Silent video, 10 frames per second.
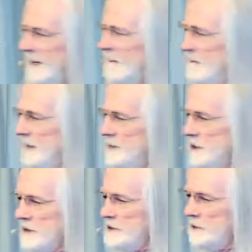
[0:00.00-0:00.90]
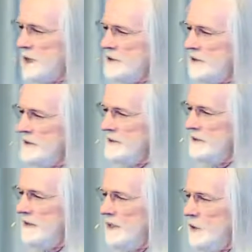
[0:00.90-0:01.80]
facial expressions,
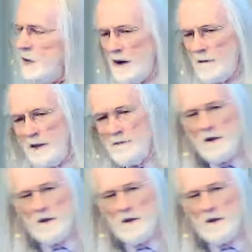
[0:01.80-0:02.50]
where people who